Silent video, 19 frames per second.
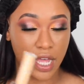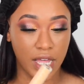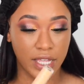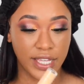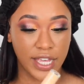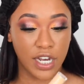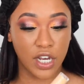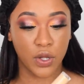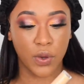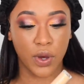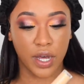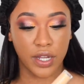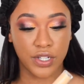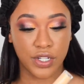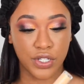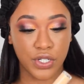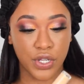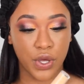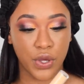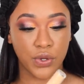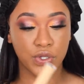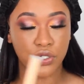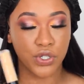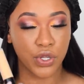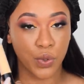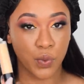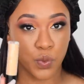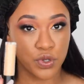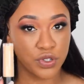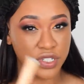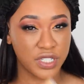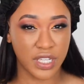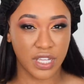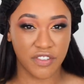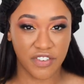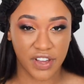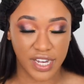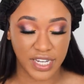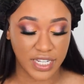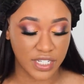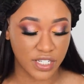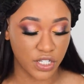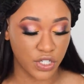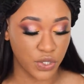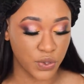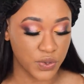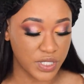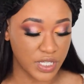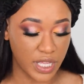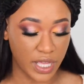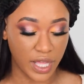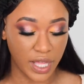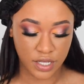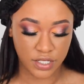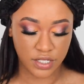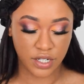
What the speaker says: a yellow undertone, so we'll see if I need to use it.